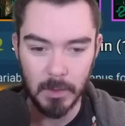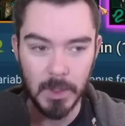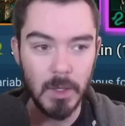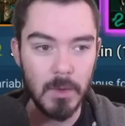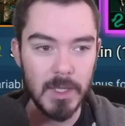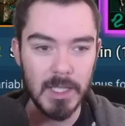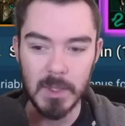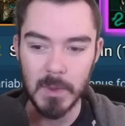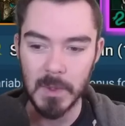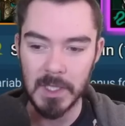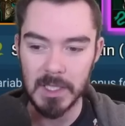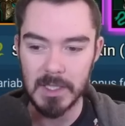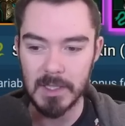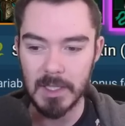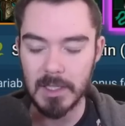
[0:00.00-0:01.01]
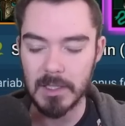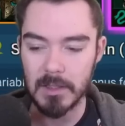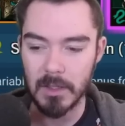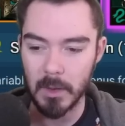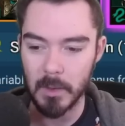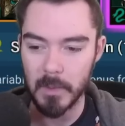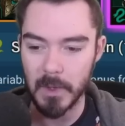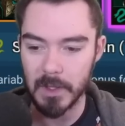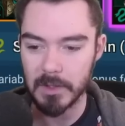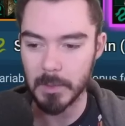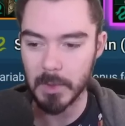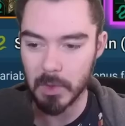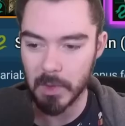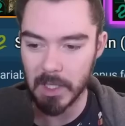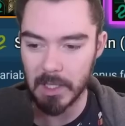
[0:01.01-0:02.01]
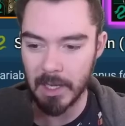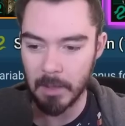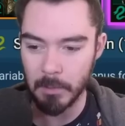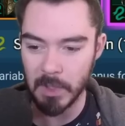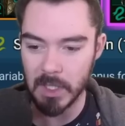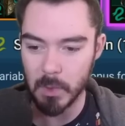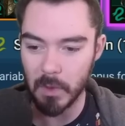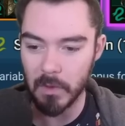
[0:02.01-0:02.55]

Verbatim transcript: We'll go with this one It's six star. We've got some crit damage,